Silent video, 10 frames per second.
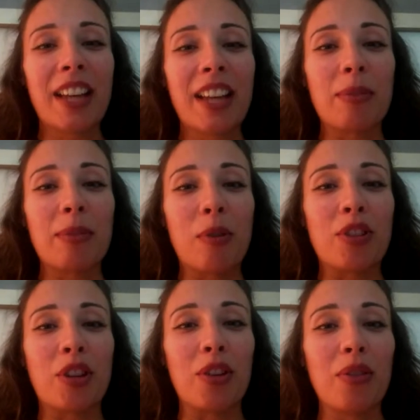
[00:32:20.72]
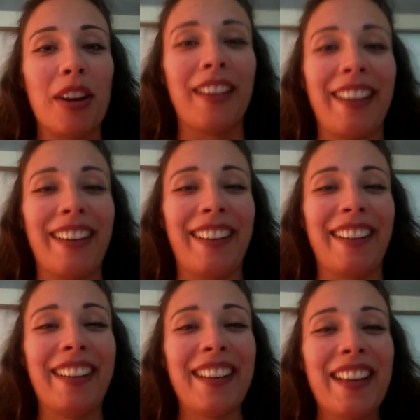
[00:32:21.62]
I was about 2,
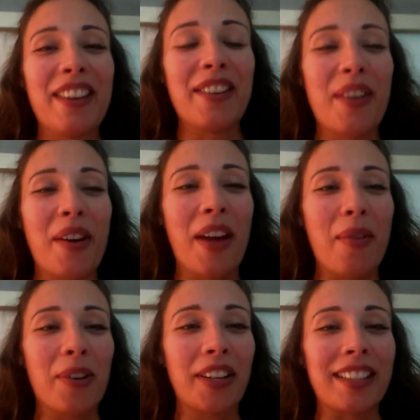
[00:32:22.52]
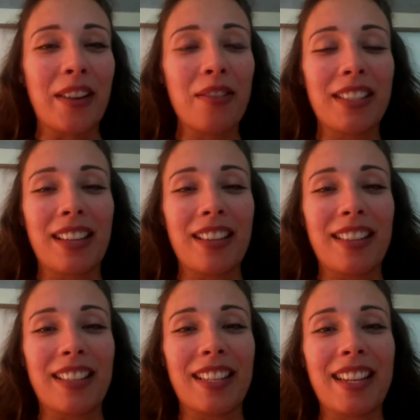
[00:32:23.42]
you know how that works out.
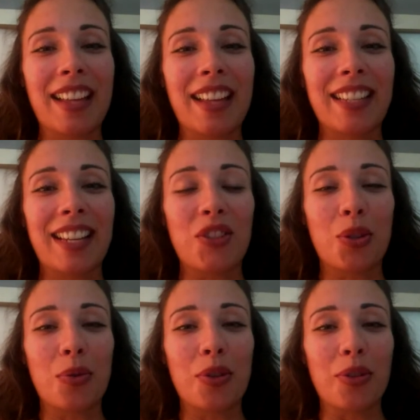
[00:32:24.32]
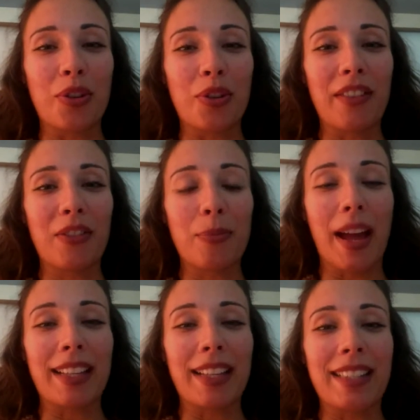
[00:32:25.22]
The tenacity of a 2-year-old never
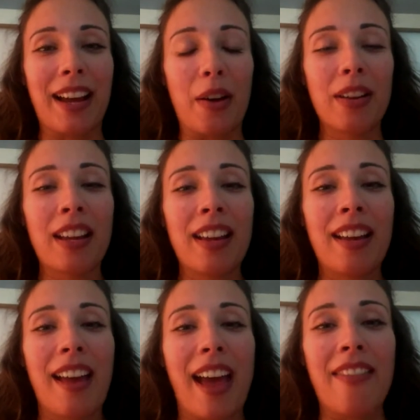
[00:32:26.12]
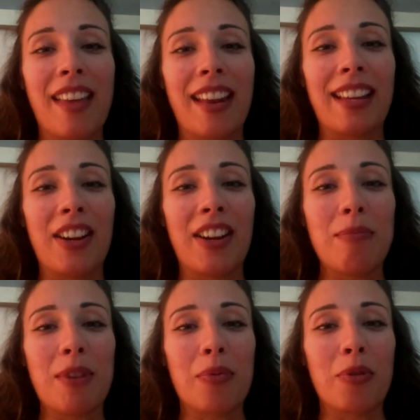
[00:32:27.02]
backs down, and then it carried
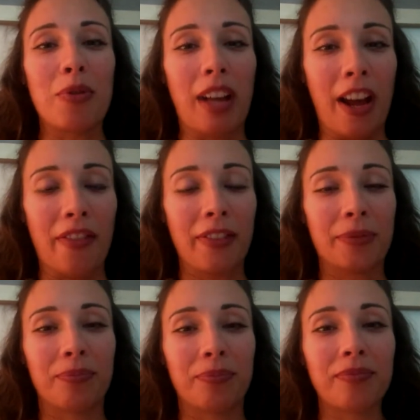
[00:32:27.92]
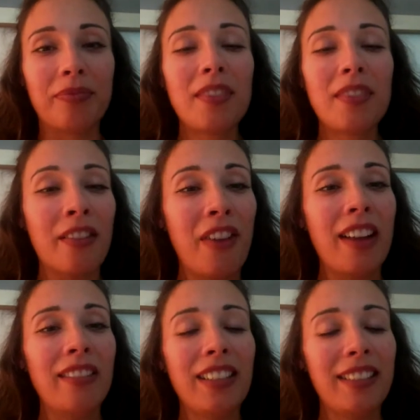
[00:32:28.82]
me through life.
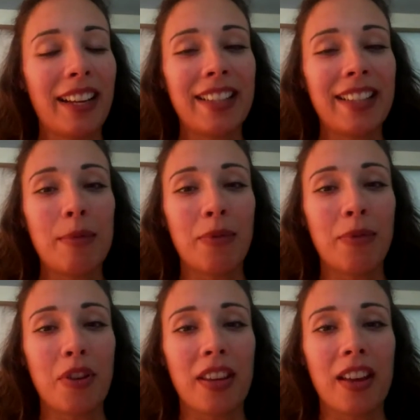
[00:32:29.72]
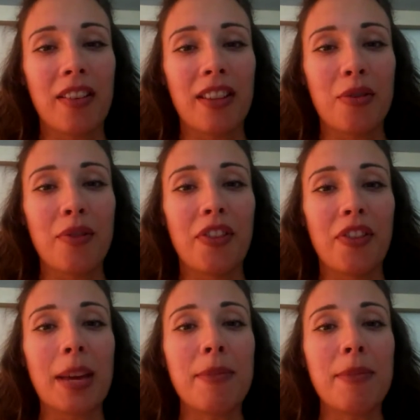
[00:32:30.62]
Finally, like I said before, the universe
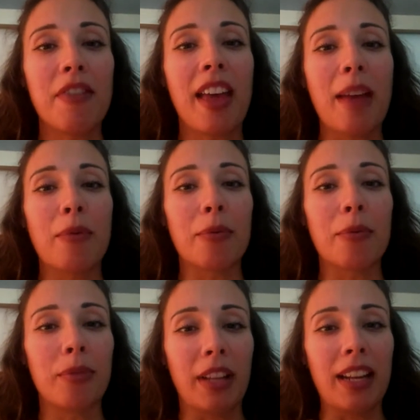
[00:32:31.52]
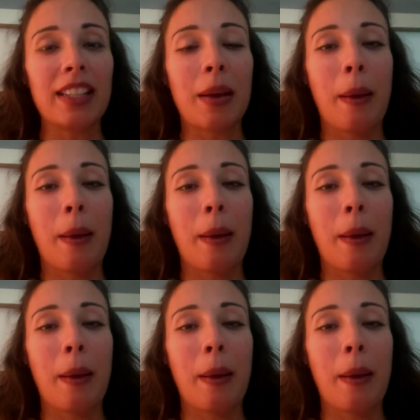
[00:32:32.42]
hit me on the head with a plate,